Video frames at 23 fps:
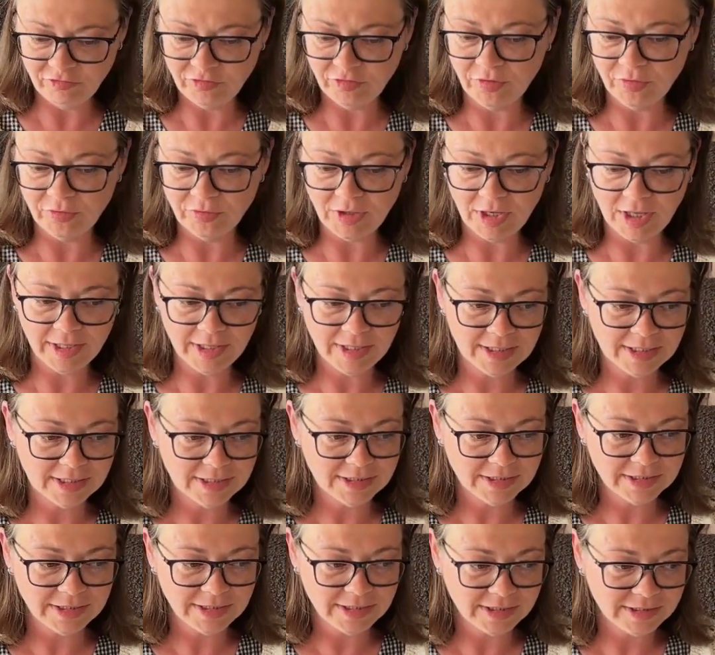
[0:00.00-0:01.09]
phone. I
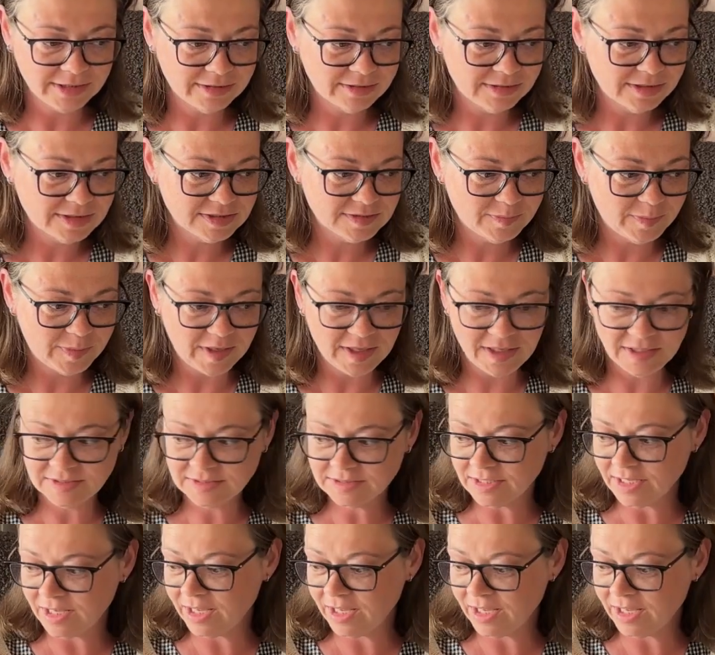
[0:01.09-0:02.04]
cleaned the space.